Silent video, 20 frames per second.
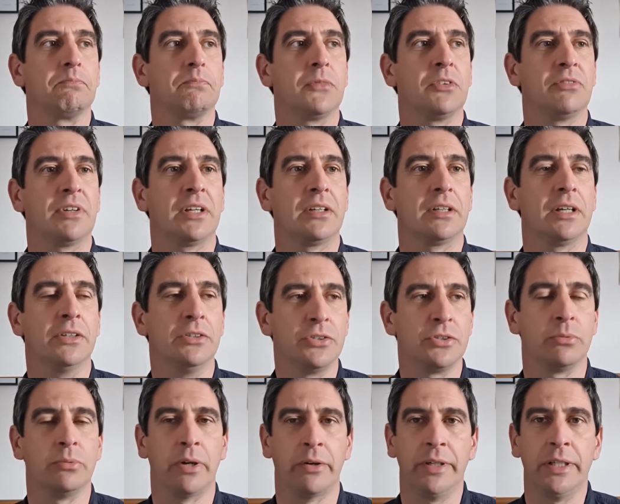In fact, I used
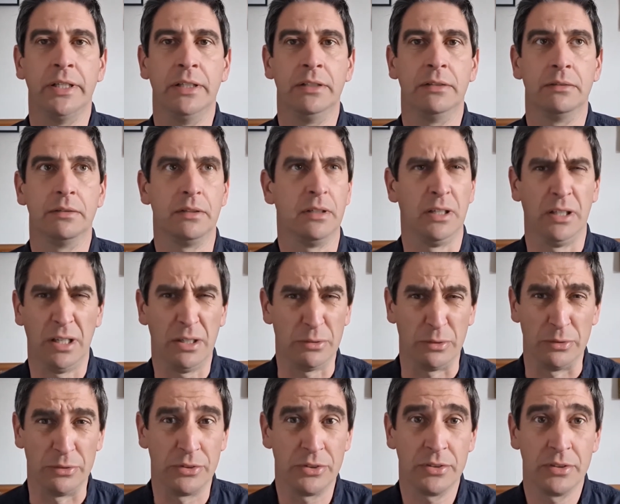to worry
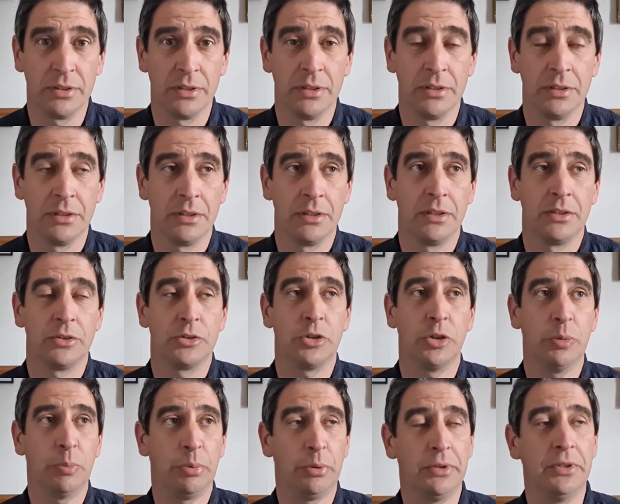loads, to
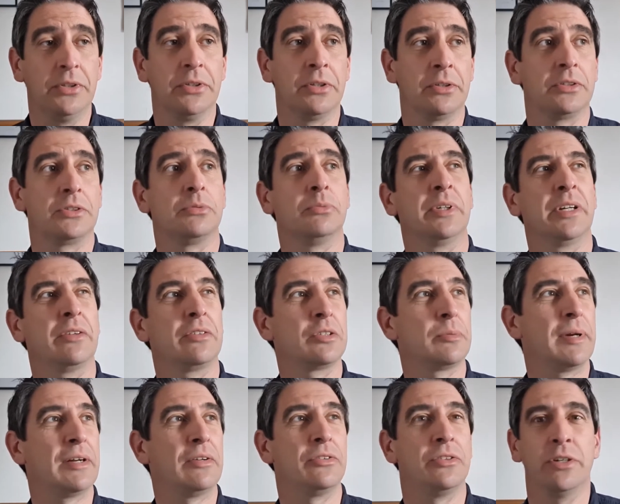the point that when I was
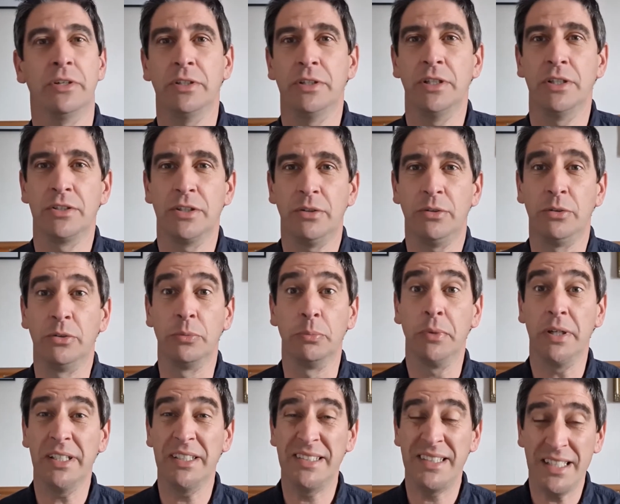about 9 years old,
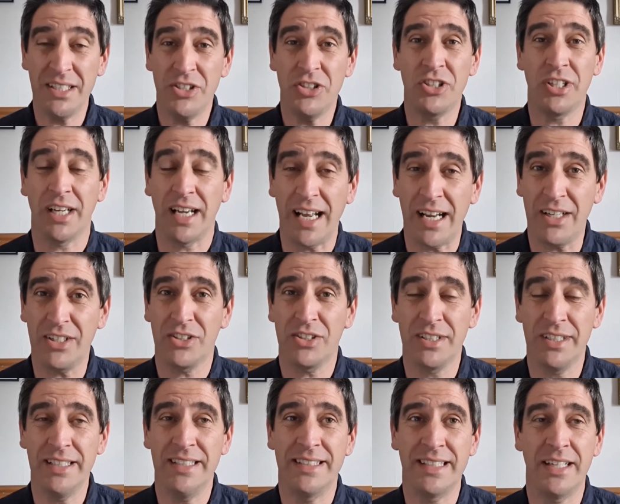my teacher
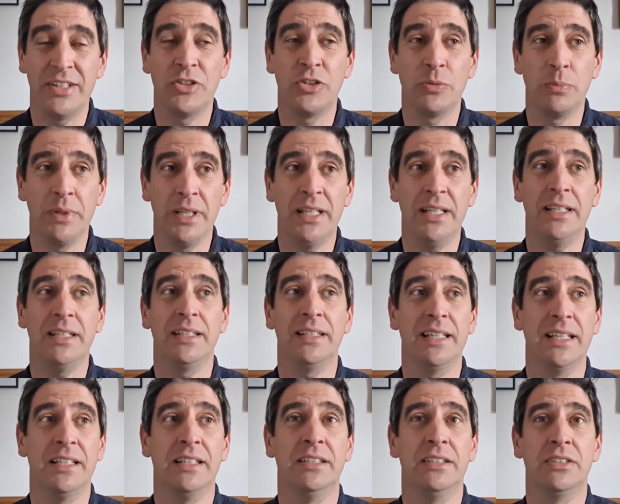actually said to me,
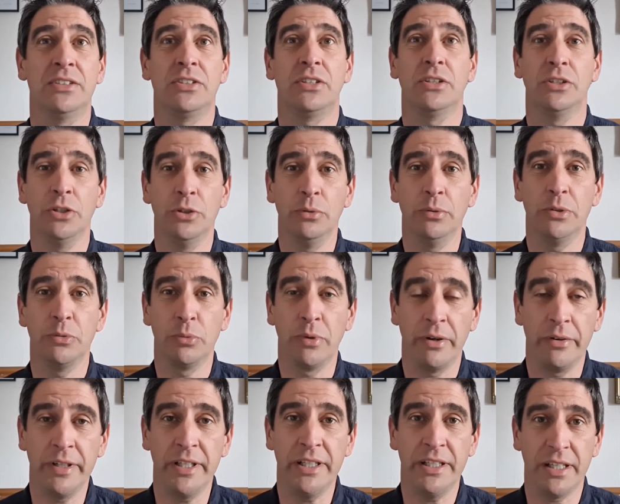Nicholas, you would
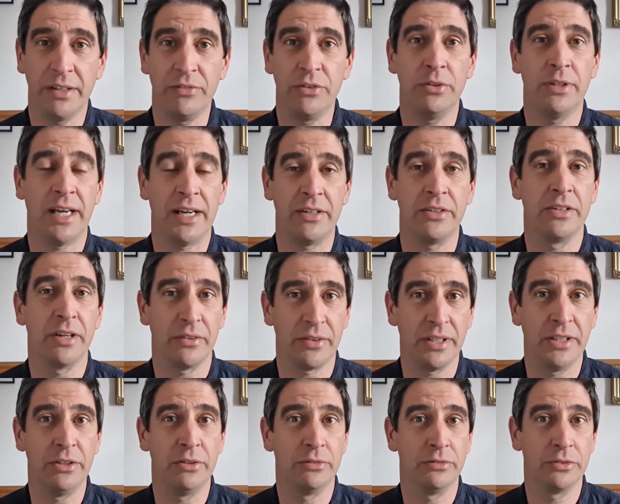worry if you had
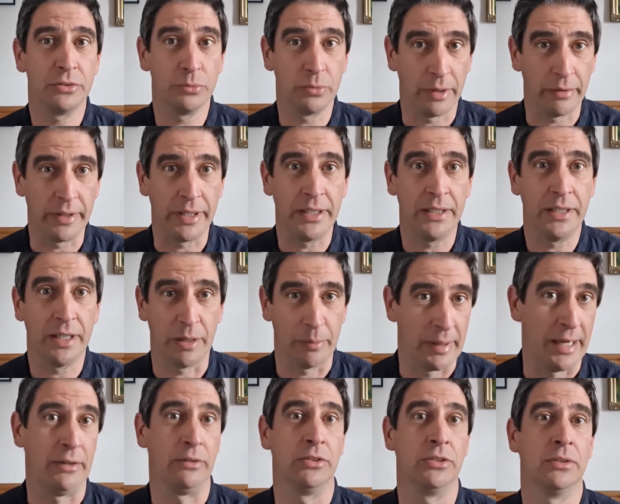nothing to worry
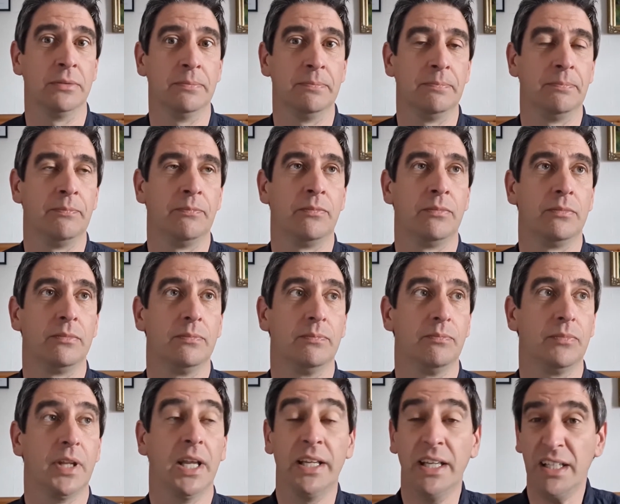about.
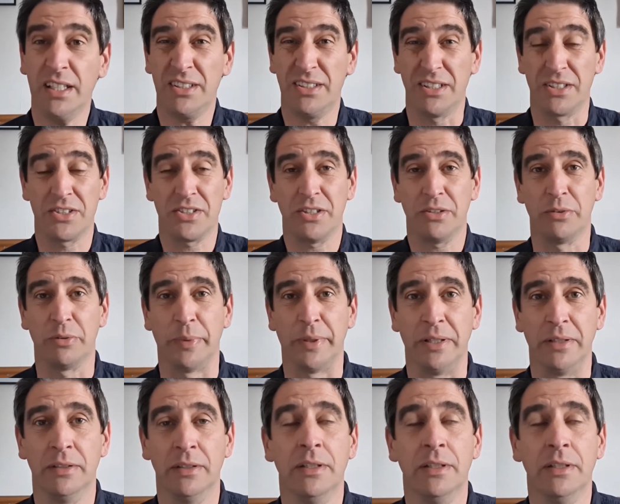And that kind of stuck with me.